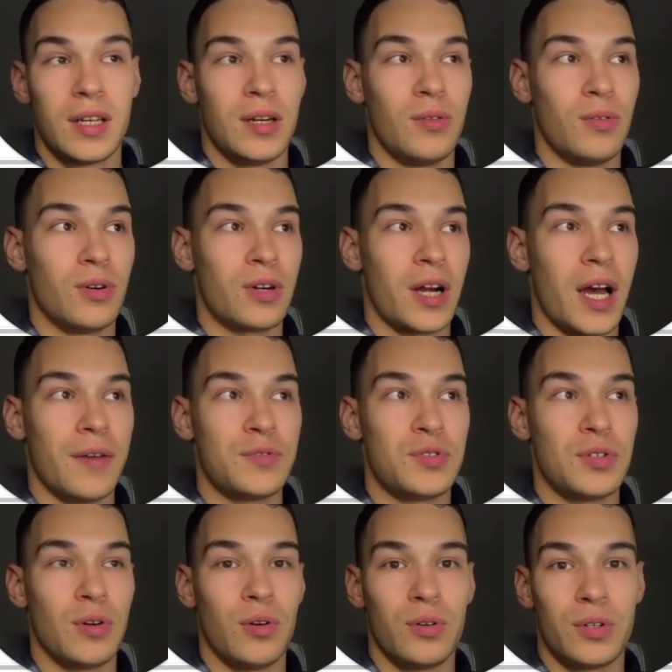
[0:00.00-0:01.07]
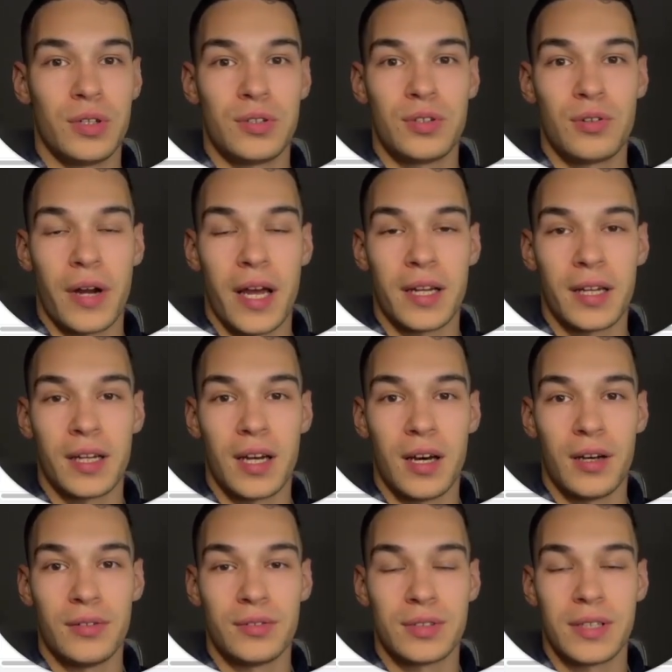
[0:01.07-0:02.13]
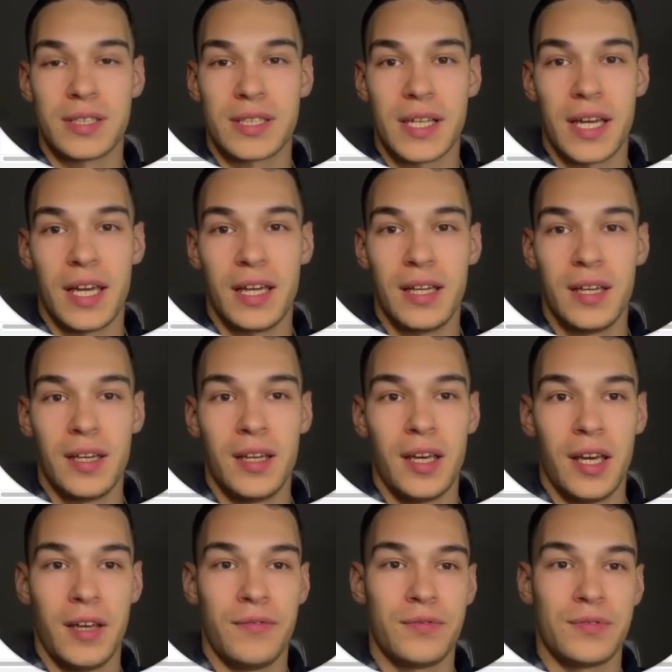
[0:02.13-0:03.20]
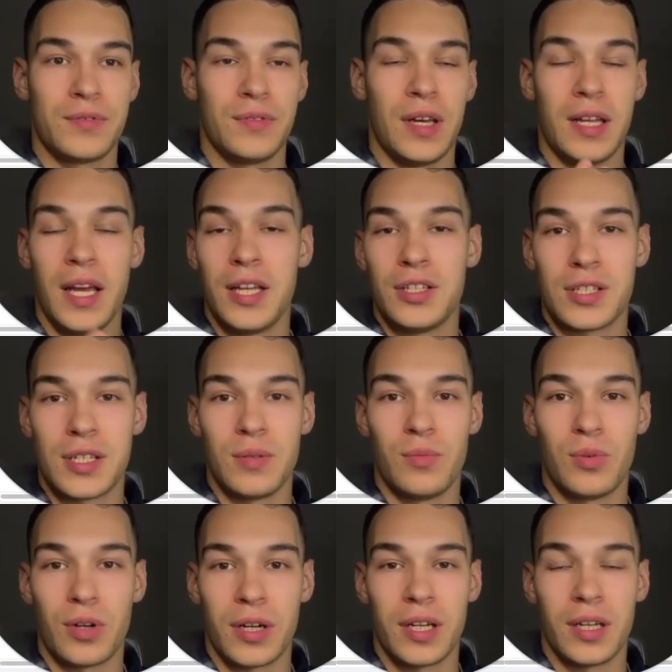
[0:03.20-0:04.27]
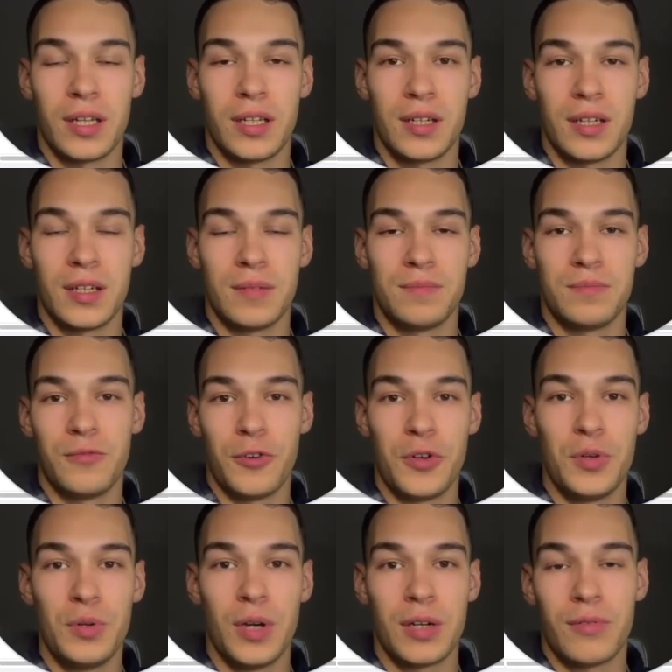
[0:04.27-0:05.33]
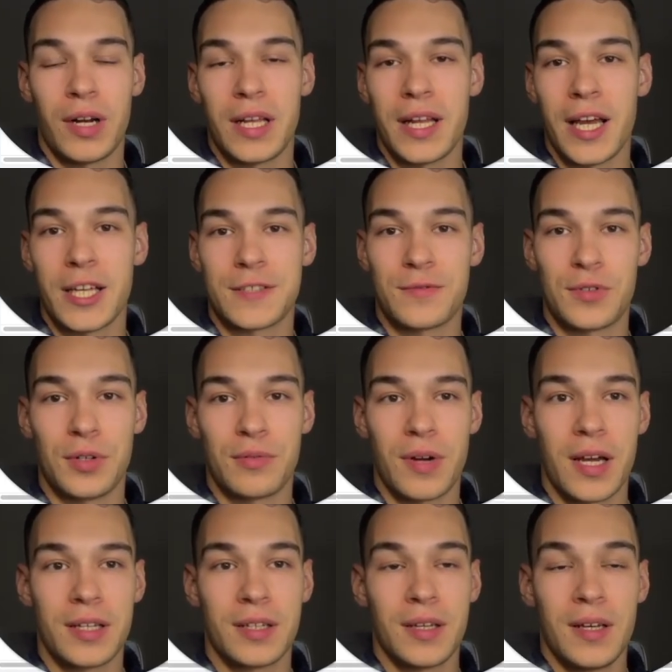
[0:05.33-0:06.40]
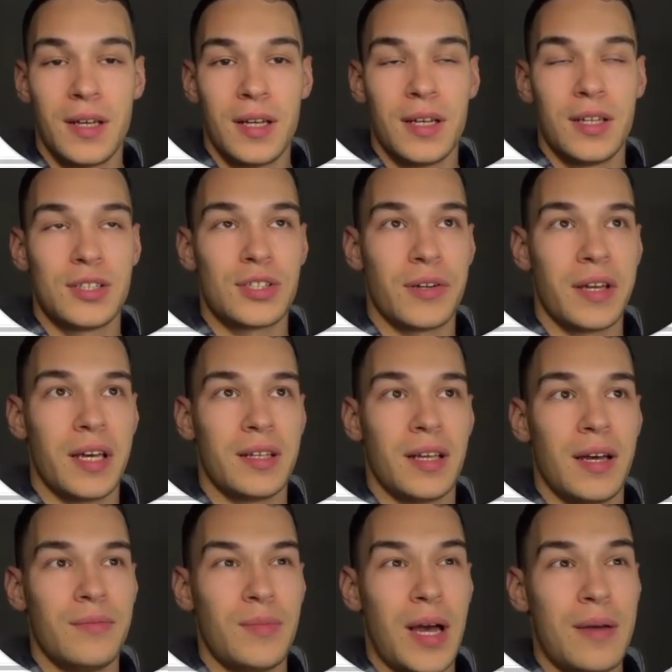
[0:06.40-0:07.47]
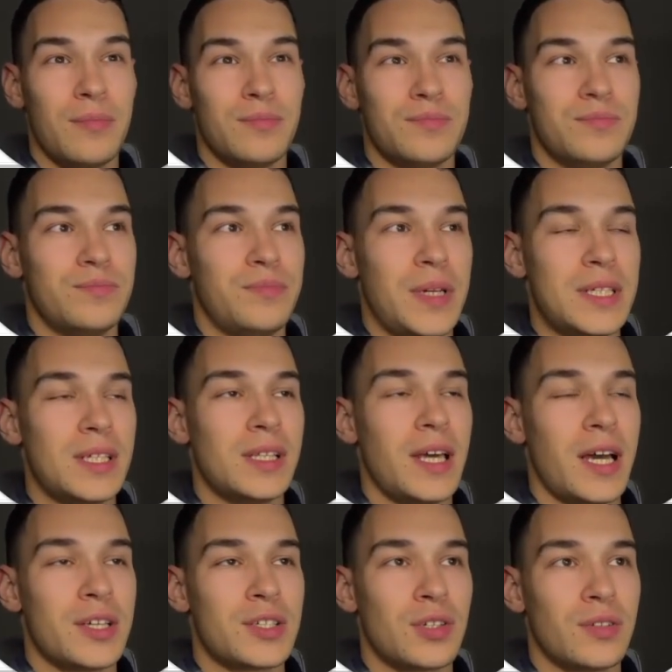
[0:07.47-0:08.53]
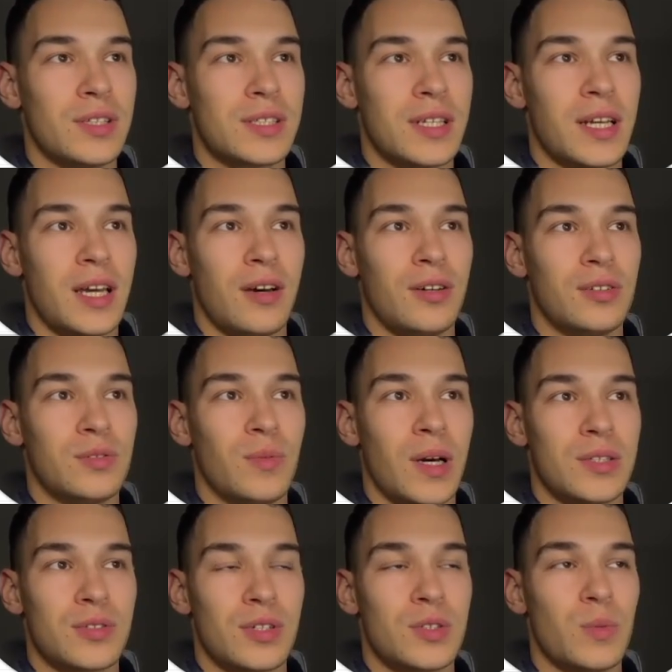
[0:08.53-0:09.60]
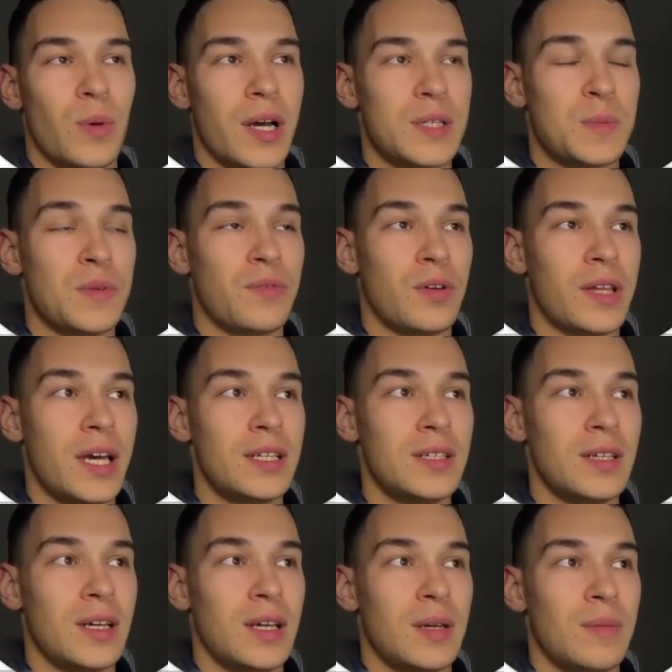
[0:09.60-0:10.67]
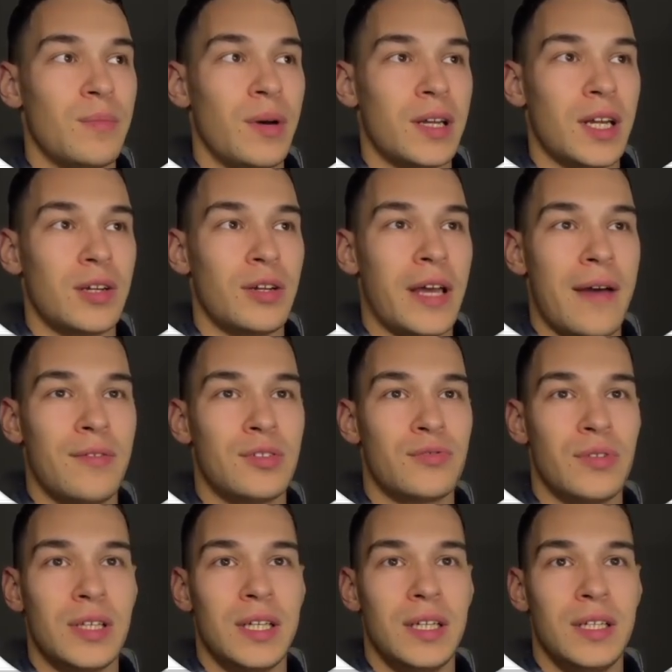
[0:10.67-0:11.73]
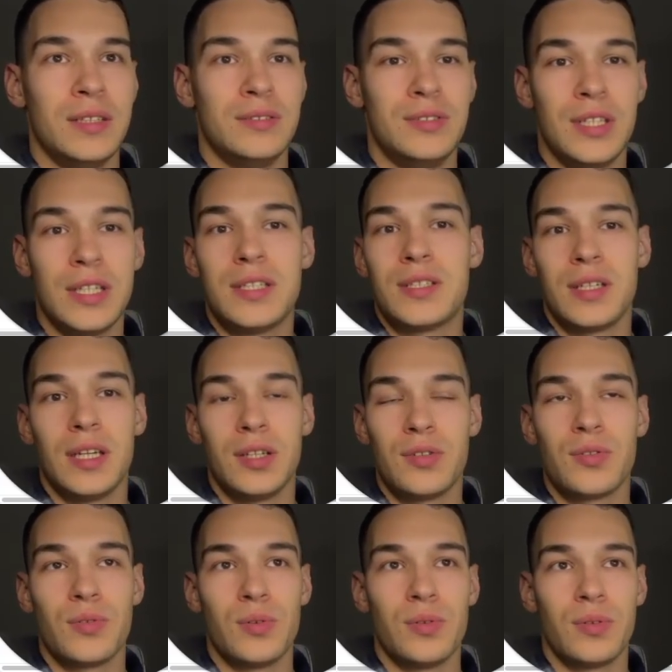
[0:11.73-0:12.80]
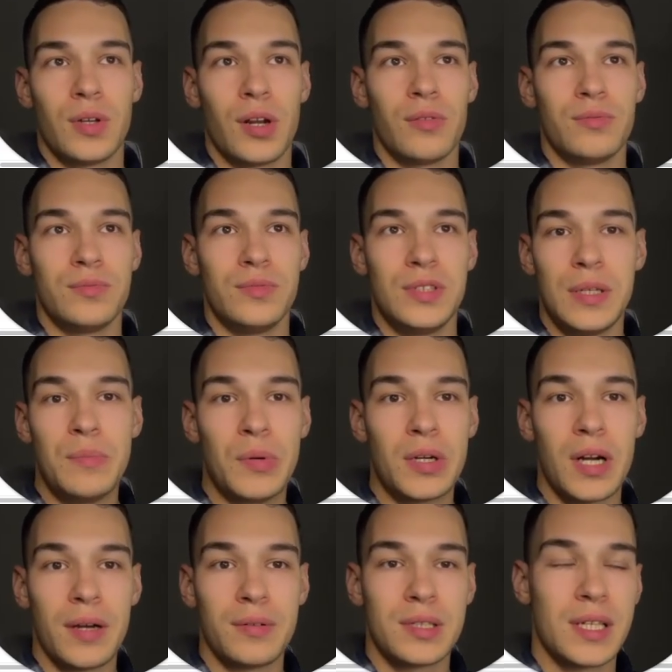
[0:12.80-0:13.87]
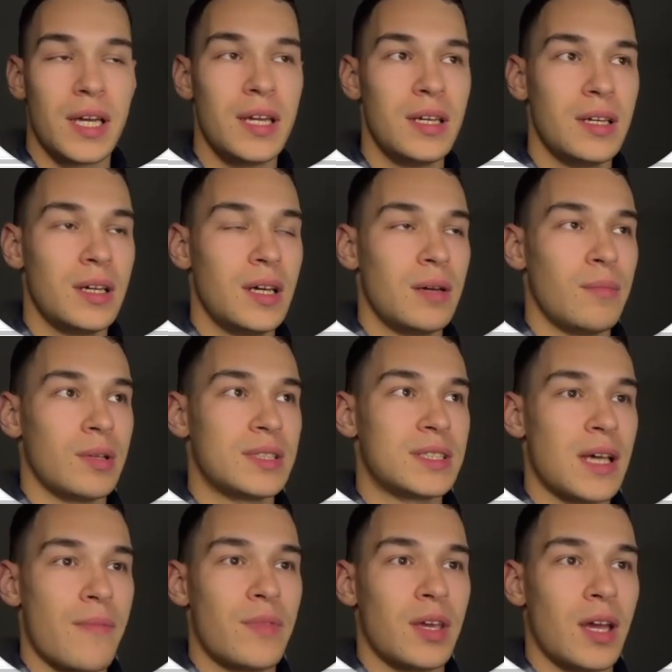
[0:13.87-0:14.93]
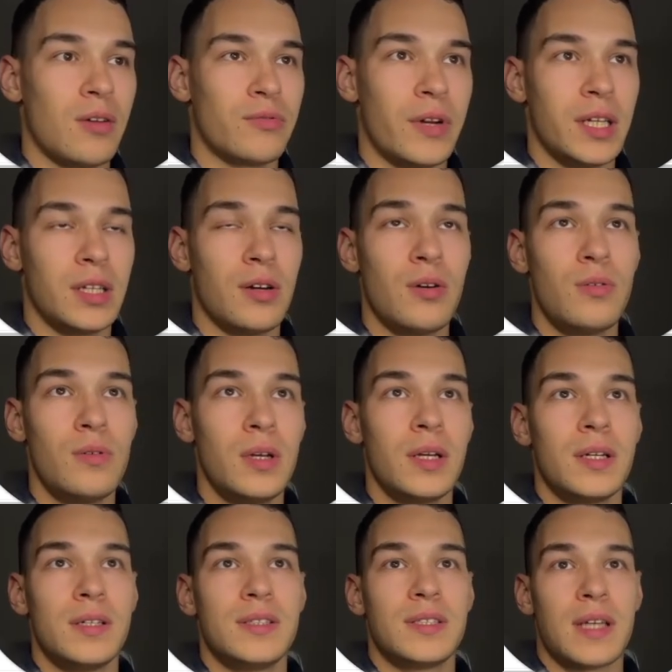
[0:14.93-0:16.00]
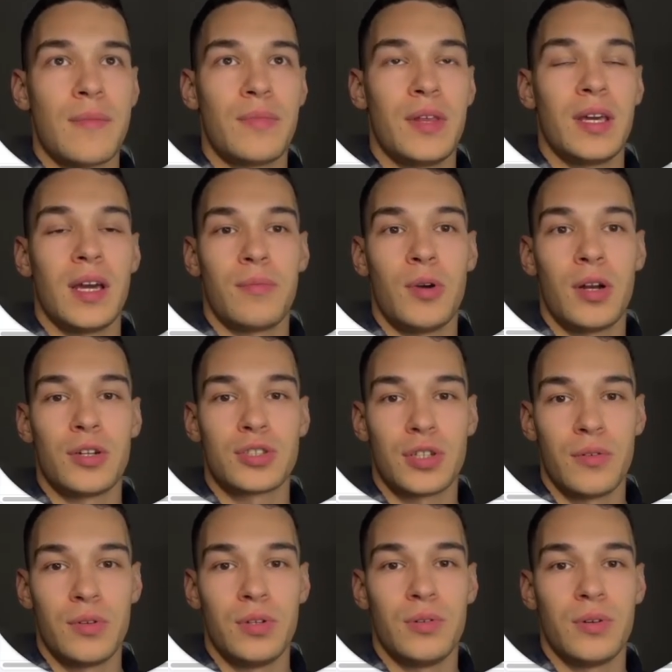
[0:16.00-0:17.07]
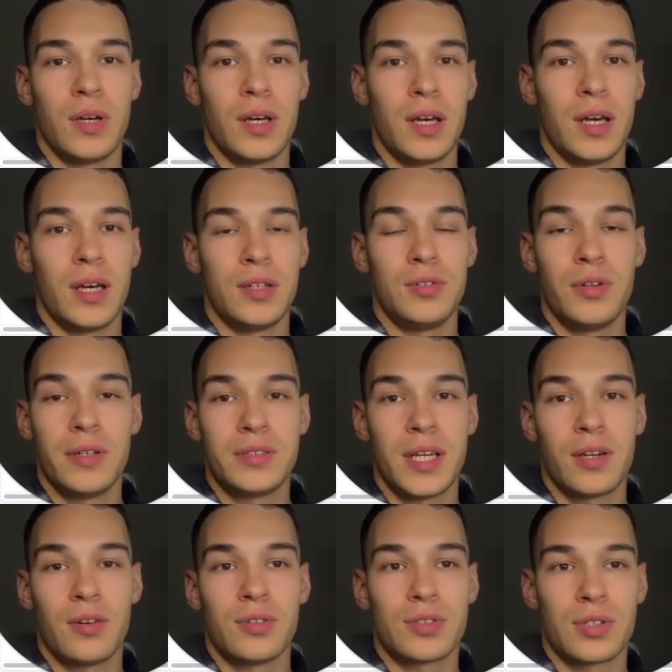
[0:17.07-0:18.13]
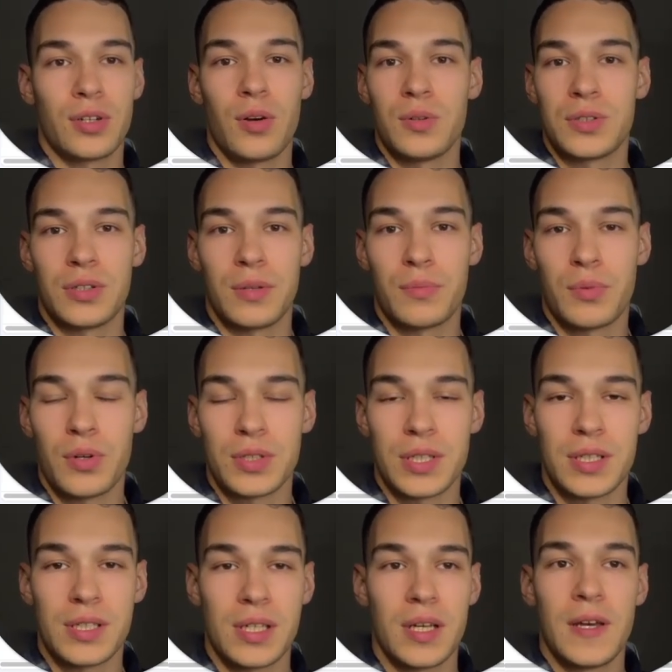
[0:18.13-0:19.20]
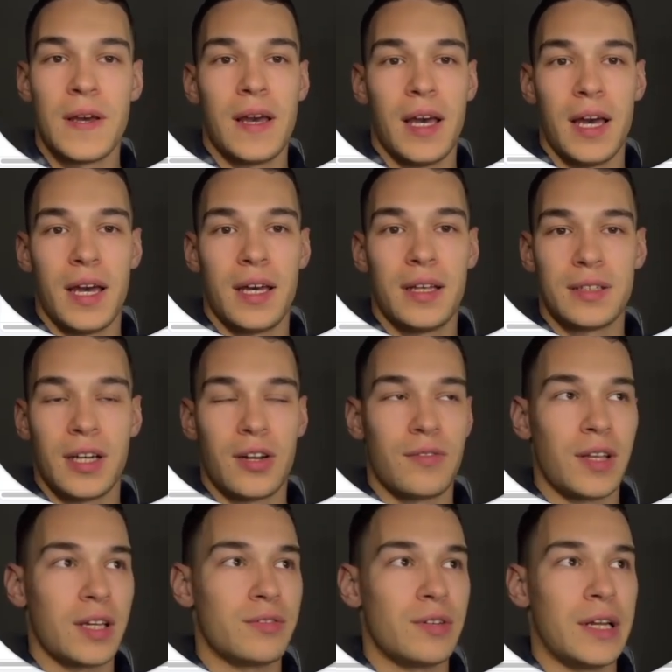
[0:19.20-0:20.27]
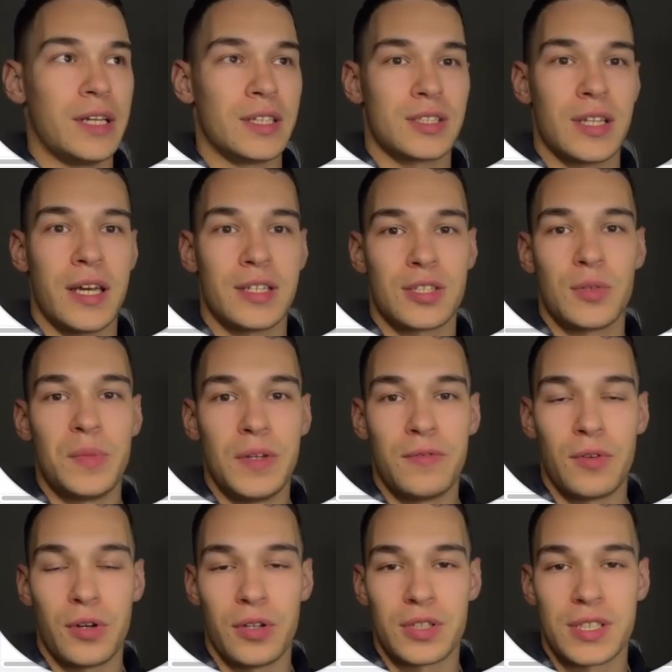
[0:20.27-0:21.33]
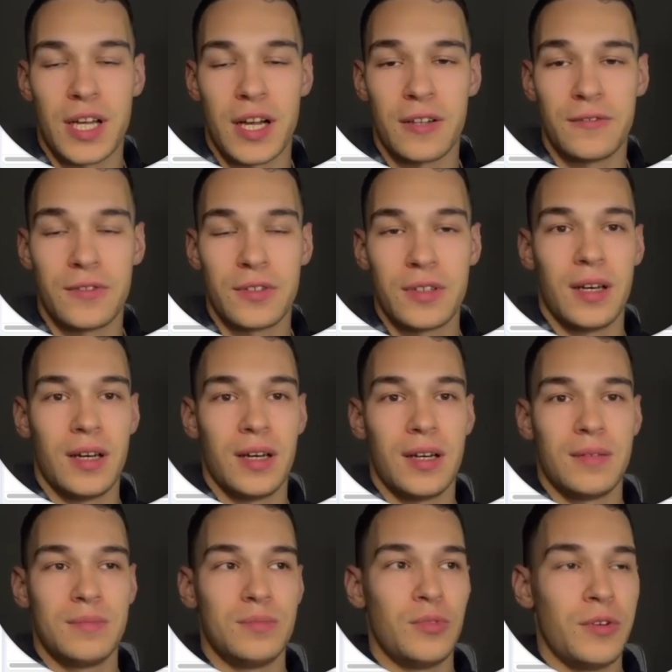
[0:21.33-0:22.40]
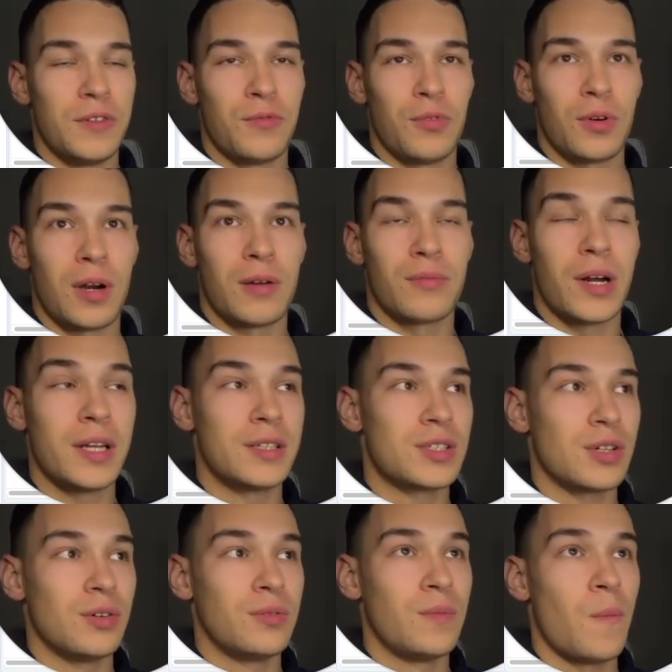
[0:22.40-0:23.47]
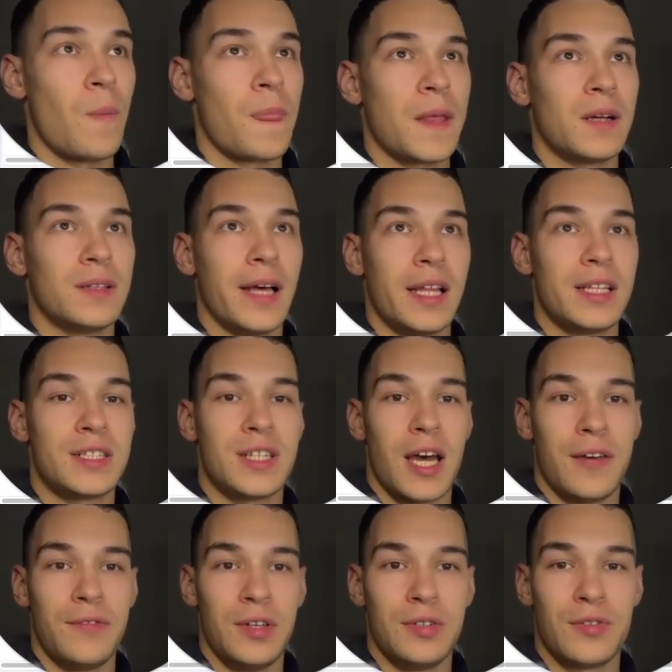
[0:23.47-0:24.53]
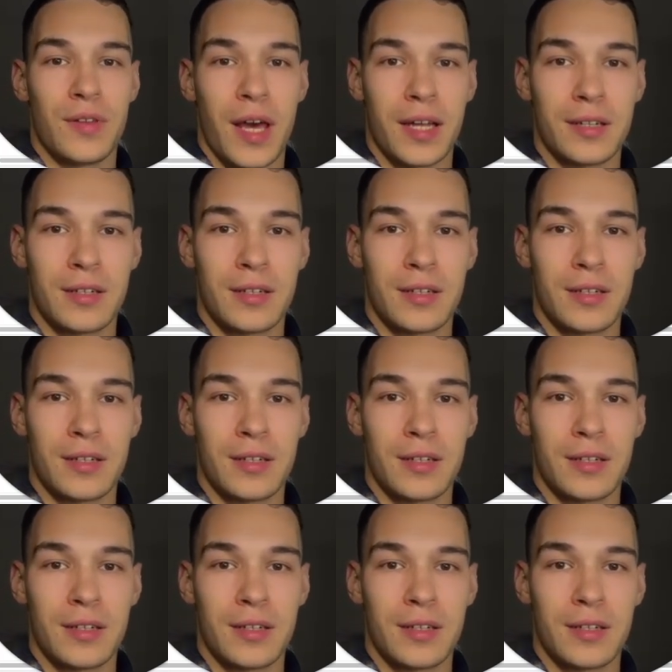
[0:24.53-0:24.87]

Or how to audit your ad account, let's say if an agency working for you and running ads for you, right? So again, I'm basically I saw this ad account once or twice before that, but I haven't really digged into, deeper, I would say. But something I already know, something I'm going to show you, and you can take also notes on the process and kind of like create a SOP for yourself before it, right? So let's dive into that.